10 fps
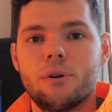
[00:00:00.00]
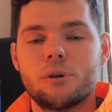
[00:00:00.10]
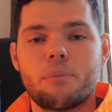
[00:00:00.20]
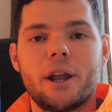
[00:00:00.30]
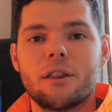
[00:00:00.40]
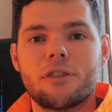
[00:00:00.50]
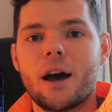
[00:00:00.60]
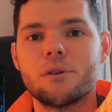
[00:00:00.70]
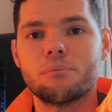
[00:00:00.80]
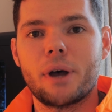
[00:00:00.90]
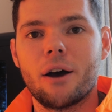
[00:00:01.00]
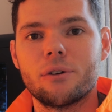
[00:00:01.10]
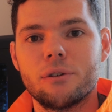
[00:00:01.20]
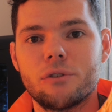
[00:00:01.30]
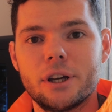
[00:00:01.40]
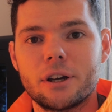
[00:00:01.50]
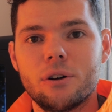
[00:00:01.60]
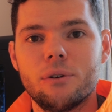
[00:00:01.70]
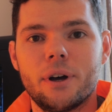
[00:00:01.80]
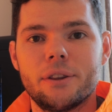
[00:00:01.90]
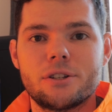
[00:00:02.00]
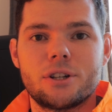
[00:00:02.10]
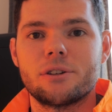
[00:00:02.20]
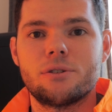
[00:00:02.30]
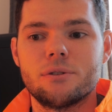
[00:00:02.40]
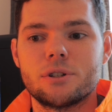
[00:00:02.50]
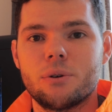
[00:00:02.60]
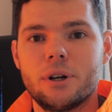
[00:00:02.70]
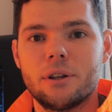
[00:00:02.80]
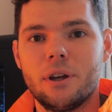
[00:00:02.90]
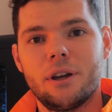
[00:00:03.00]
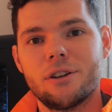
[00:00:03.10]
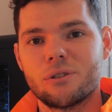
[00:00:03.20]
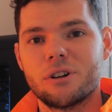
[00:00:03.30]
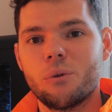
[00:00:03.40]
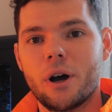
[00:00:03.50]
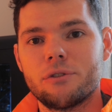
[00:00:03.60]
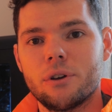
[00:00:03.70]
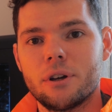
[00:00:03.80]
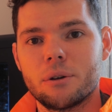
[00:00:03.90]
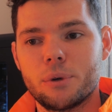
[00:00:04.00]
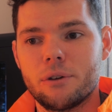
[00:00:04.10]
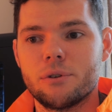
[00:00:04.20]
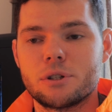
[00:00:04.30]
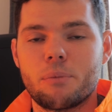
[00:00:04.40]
you're spending £1,000 on a vehicle and this check's 200 quid, it's not really worth doing. But if you're